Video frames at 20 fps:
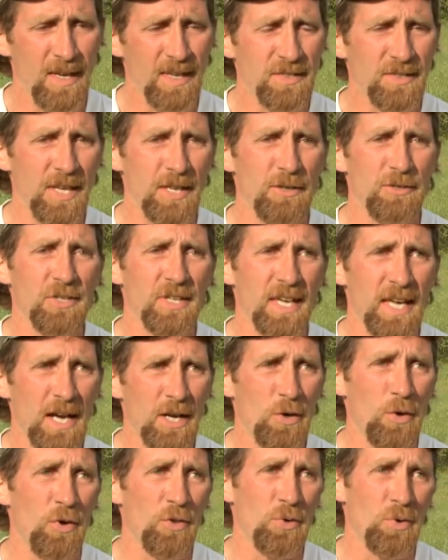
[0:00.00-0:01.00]
setters, you got
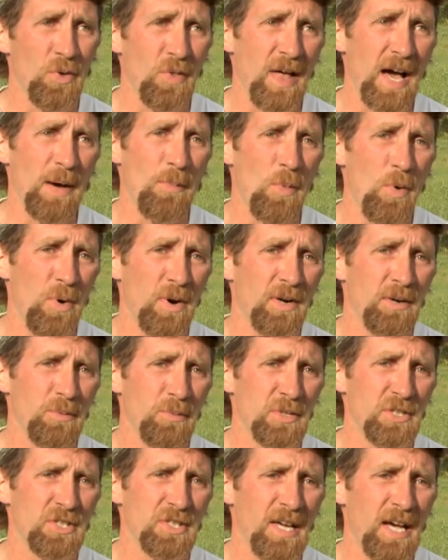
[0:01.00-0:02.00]
to go through a lot more,
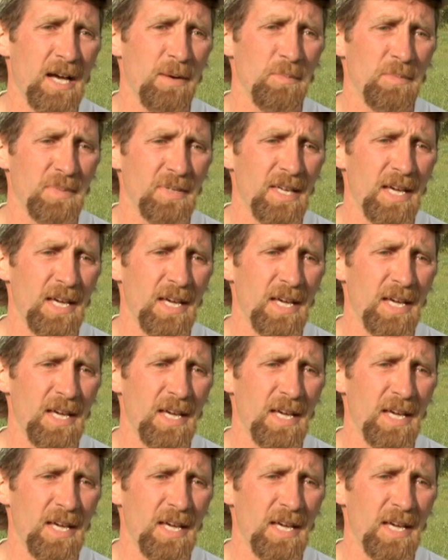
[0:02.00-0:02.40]
which Tom,